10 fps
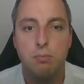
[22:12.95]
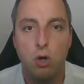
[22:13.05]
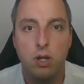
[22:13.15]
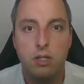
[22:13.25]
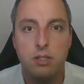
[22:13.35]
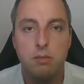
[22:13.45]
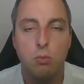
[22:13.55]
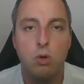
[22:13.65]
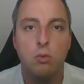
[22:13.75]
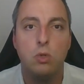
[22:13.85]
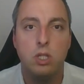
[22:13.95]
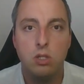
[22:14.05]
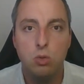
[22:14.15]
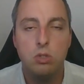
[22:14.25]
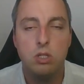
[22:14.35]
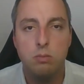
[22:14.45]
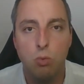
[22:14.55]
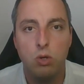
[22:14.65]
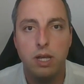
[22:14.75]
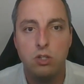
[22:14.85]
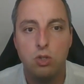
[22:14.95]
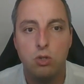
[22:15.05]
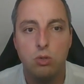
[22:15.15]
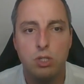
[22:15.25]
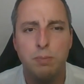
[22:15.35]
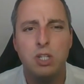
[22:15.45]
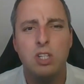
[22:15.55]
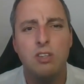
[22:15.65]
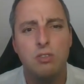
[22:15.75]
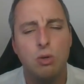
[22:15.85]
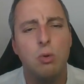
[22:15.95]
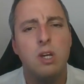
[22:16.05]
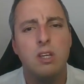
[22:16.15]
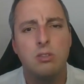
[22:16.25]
product more that uses more natural, especially so